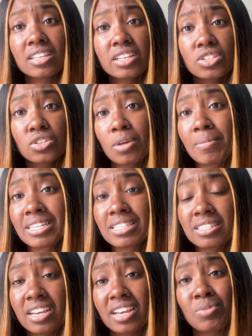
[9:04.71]
elixir on my
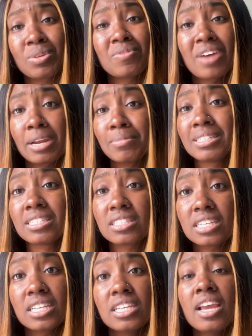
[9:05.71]
skin with vitamin
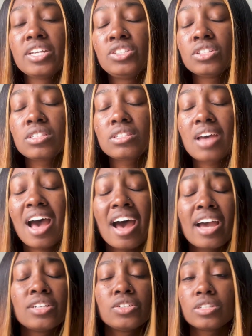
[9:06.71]
C, it just
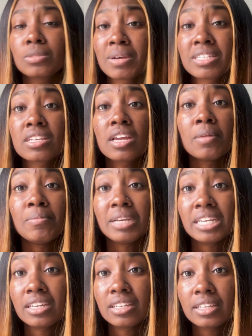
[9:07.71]
hydrates my skin
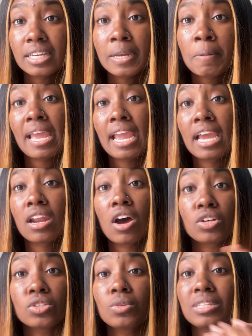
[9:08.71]
immediately. And
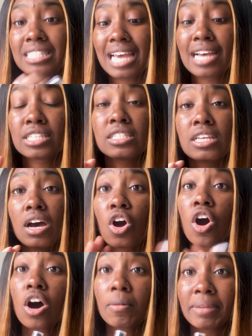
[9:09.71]
also this has
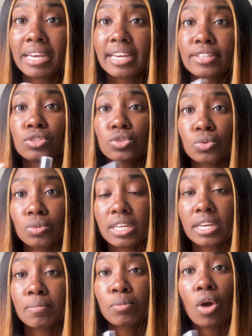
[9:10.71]
calming and
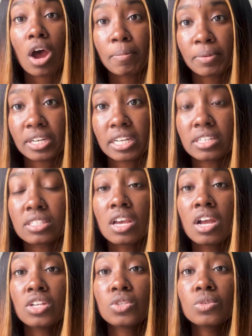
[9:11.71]
soothing properties.
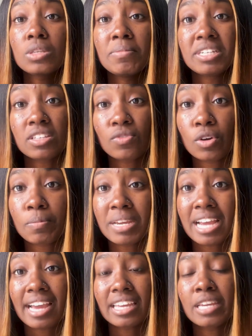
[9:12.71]
So it's amazing for
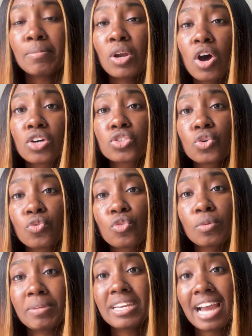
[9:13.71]
PIE, but also
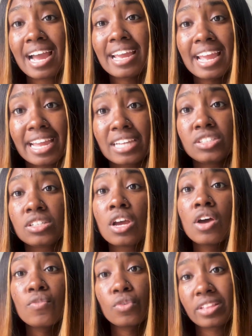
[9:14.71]
for PIH
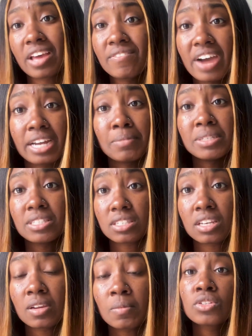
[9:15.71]
for that vitamin
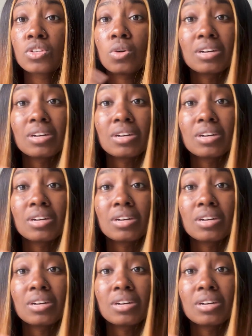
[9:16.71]
C. So